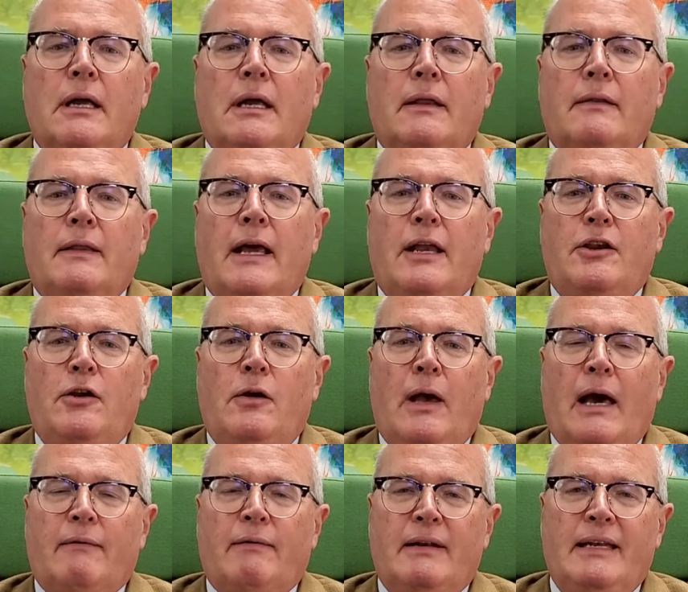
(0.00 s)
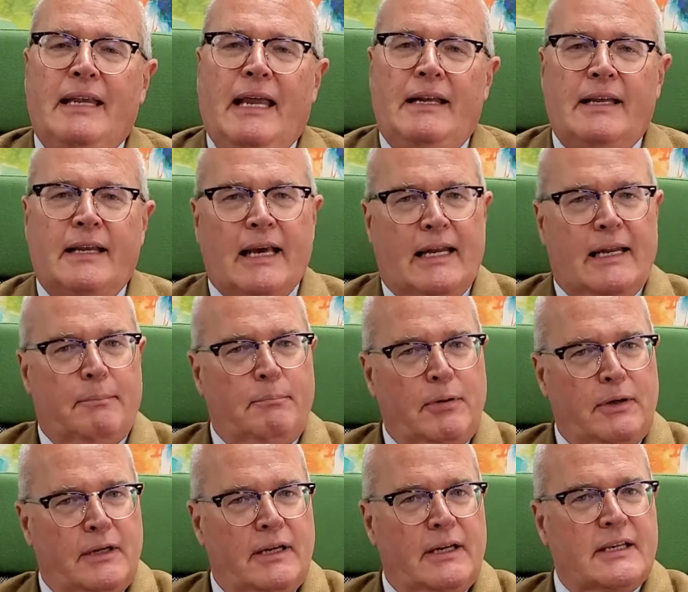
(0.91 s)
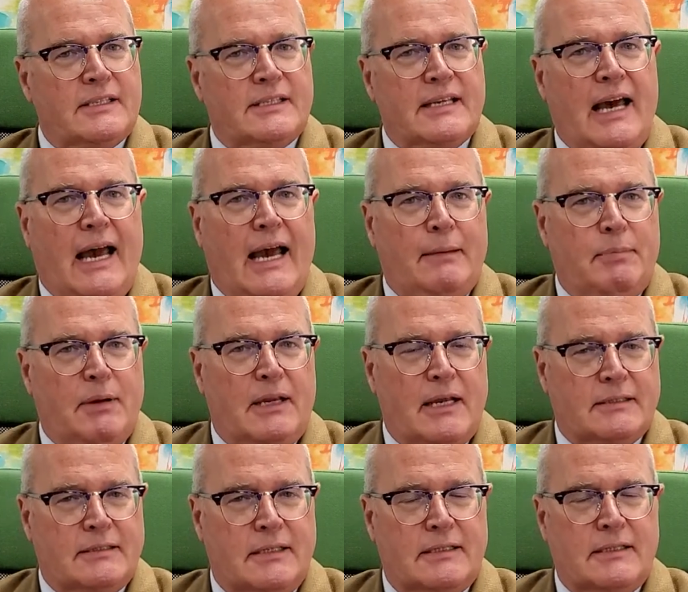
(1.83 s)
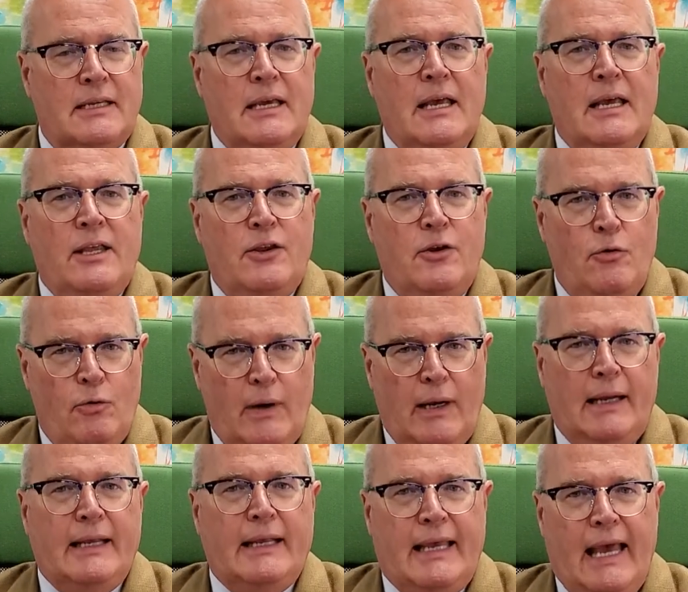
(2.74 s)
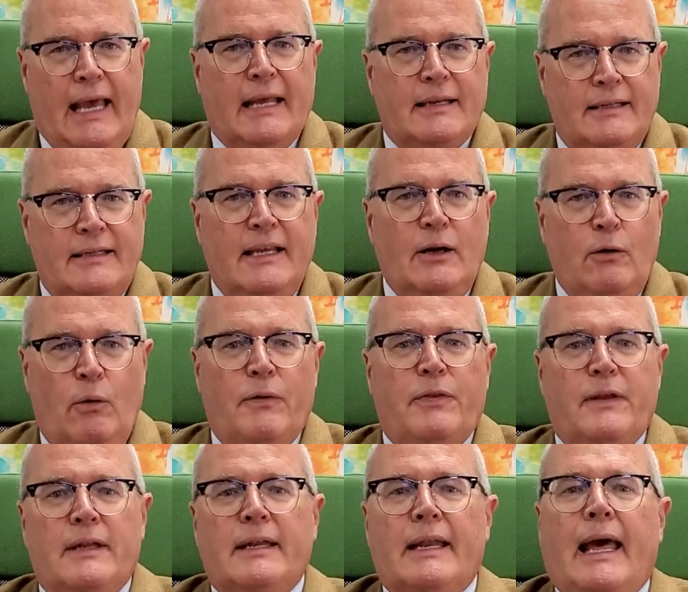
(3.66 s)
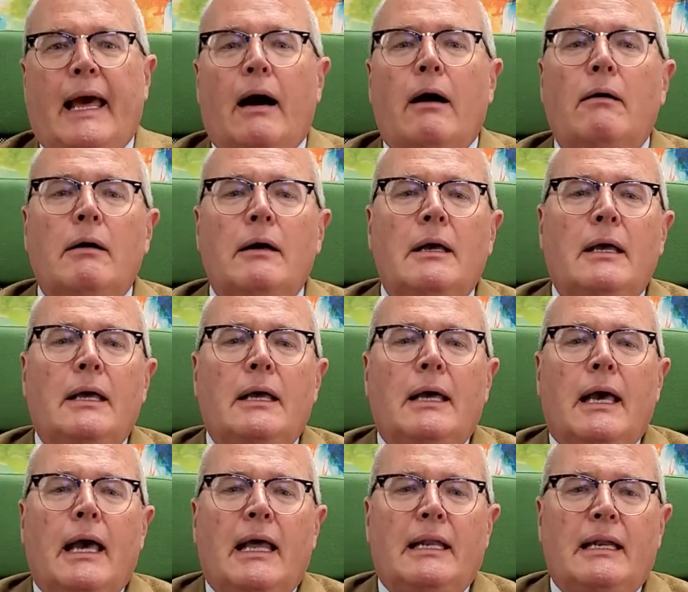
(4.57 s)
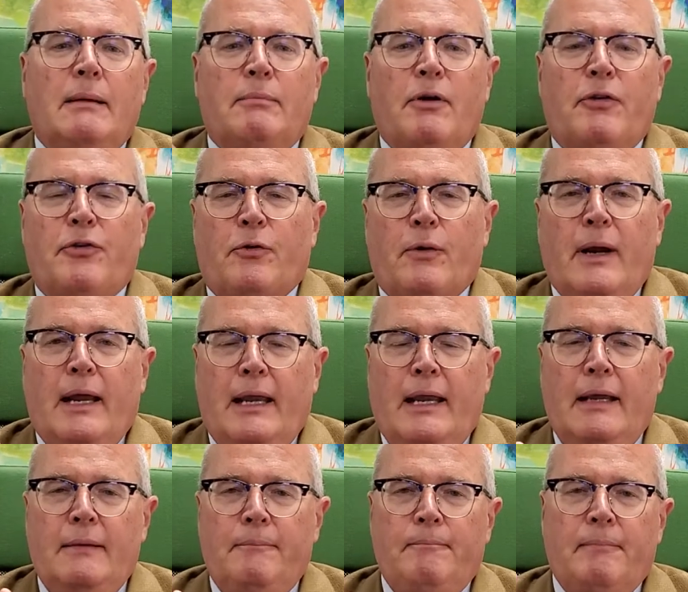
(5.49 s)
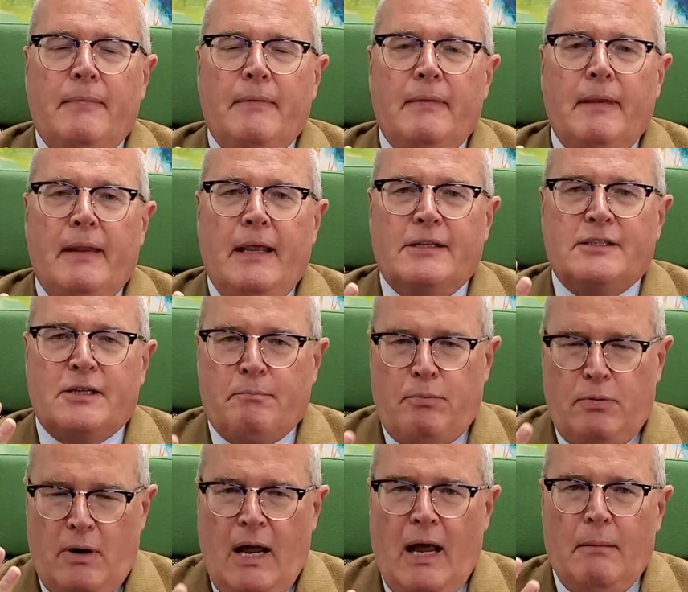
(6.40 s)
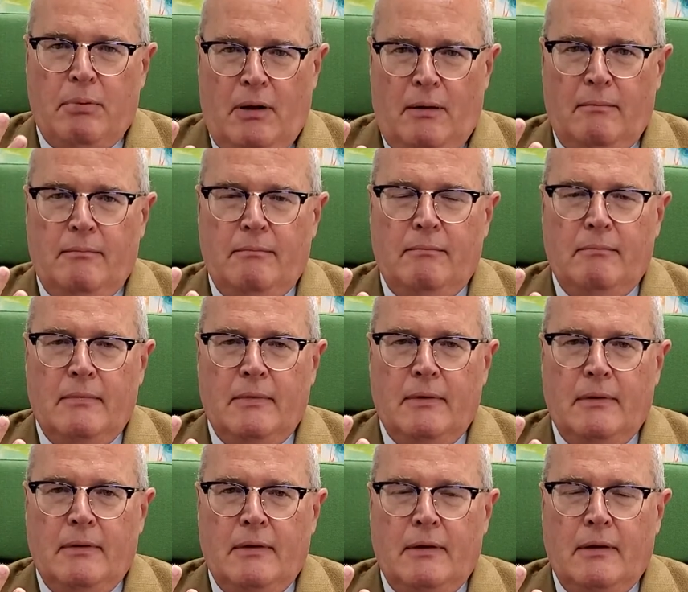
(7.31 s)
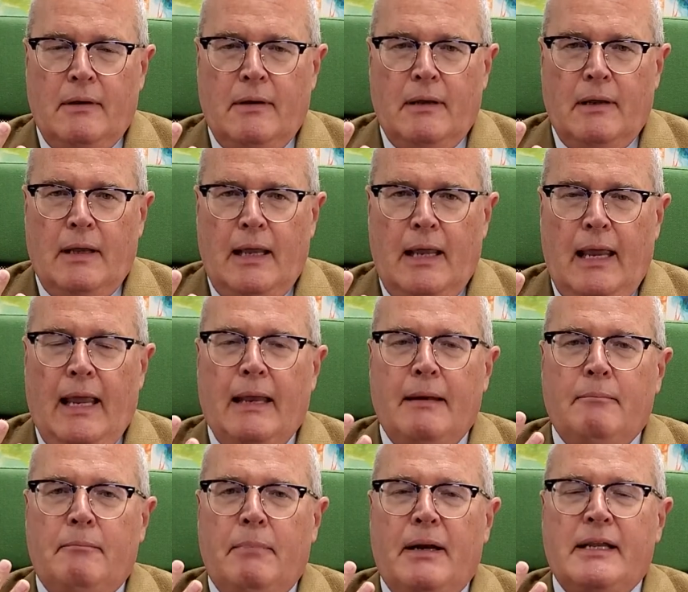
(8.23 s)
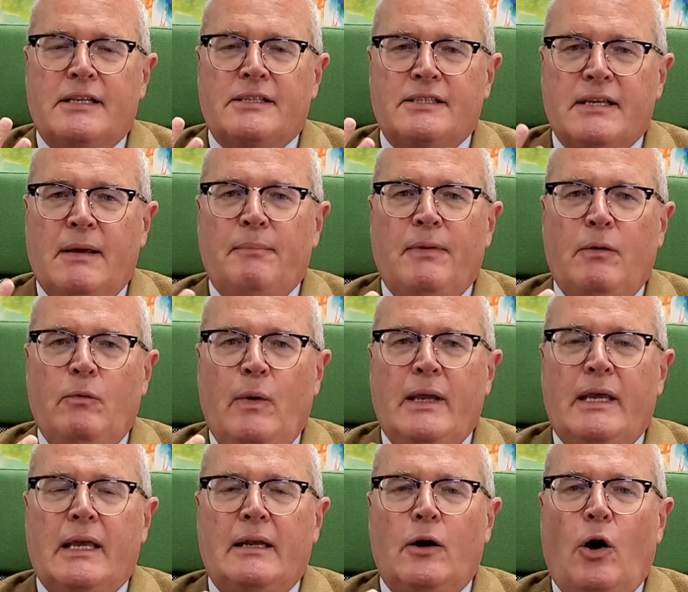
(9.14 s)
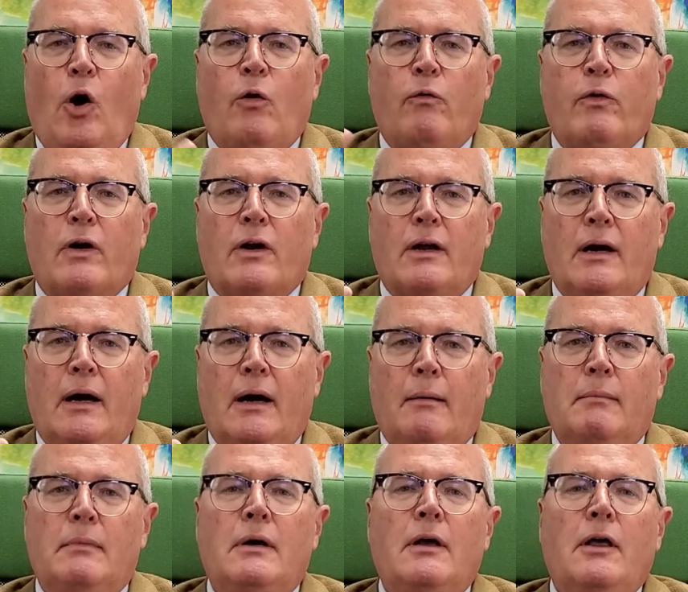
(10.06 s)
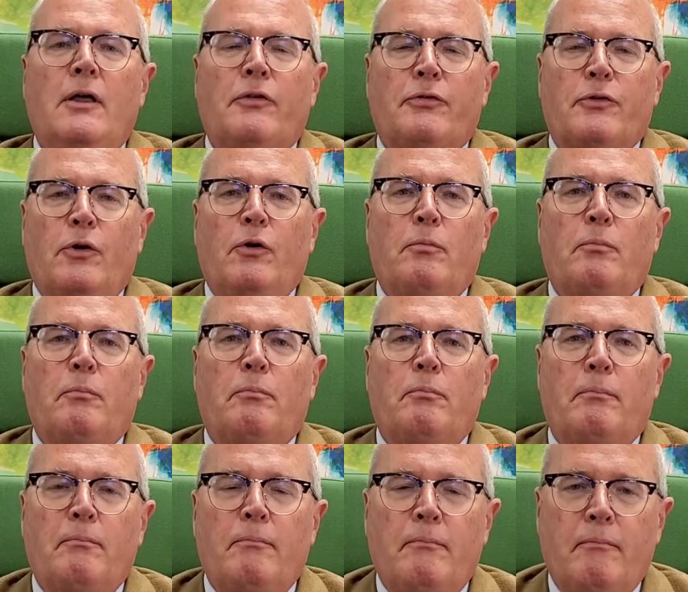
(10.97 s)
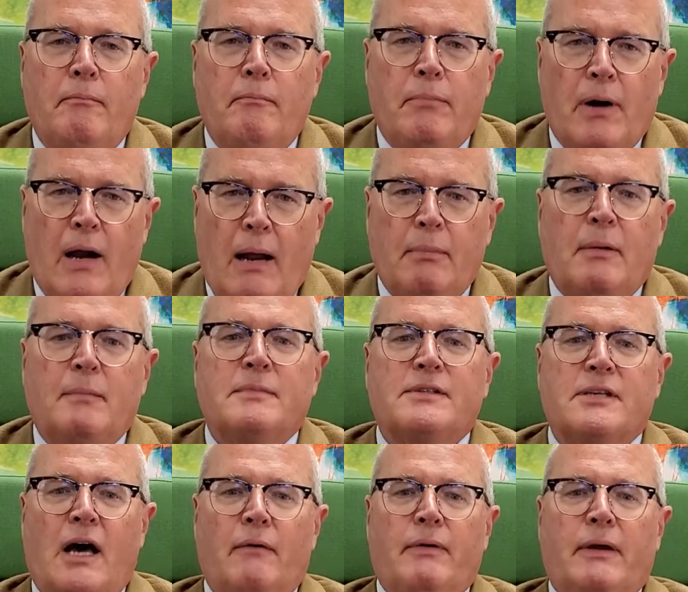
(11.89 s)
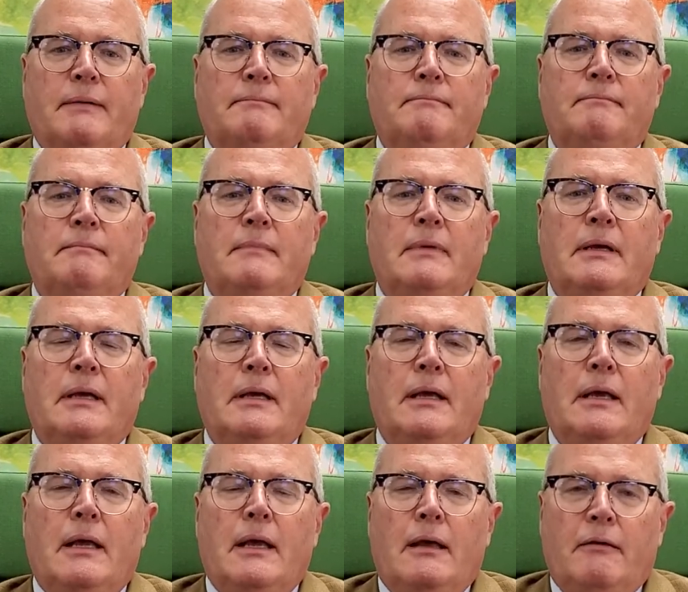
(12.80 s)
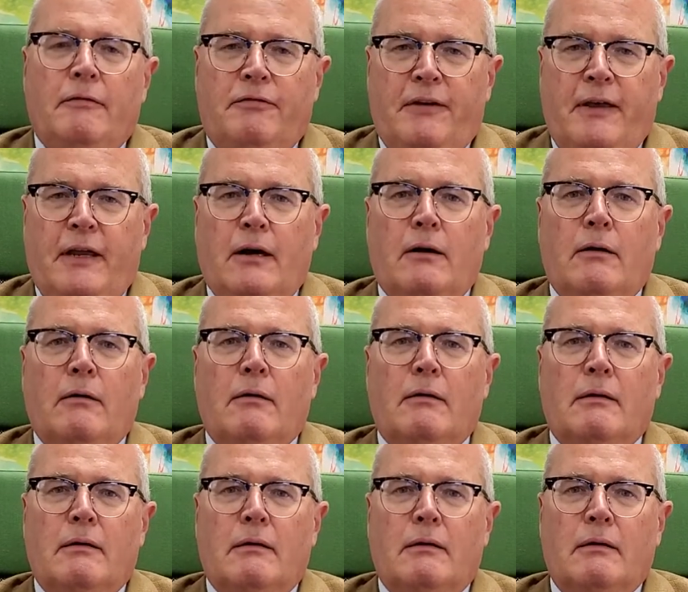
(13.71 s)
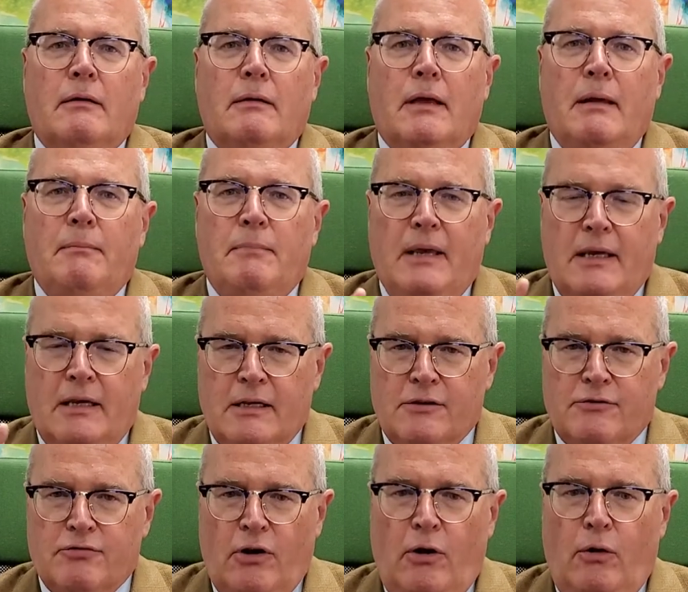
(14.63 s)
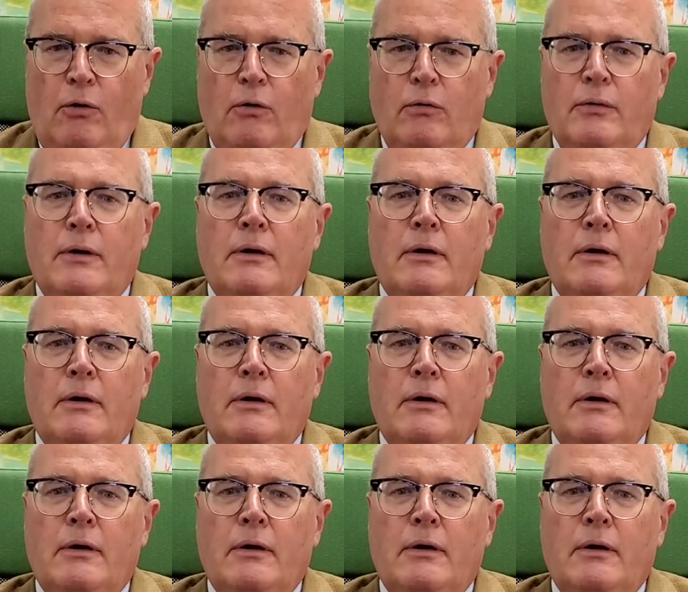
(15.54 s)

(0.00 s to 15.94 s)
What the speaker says: that you have a need to kind of put it aside because you really can't deal with it now. And number 3, it's a problem, but it's something we can overcome through problem solving. Fear can be controlled,